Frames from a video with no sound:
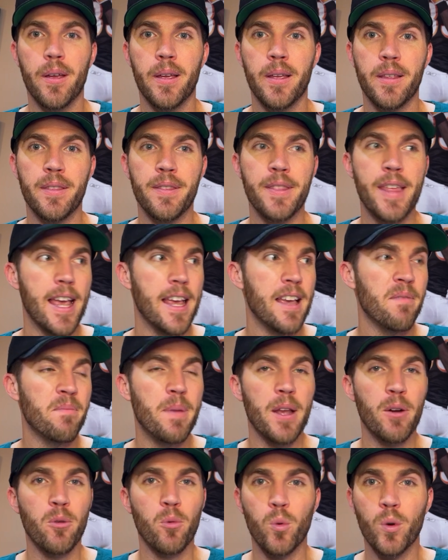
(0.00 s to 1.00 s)
They have
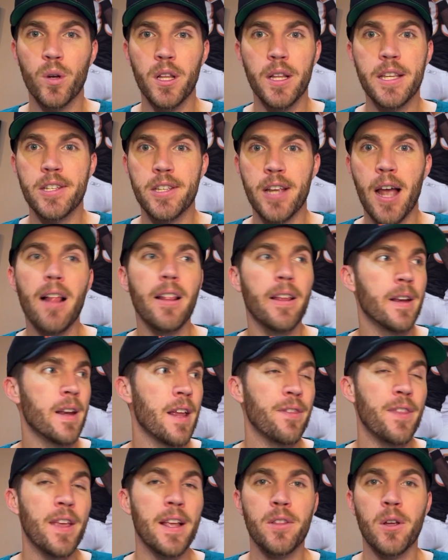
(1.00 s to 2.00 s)
been really solid, and
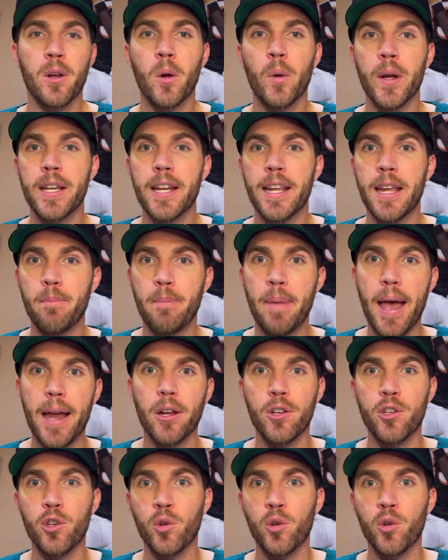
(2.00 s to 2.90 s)
I think they're going to get better.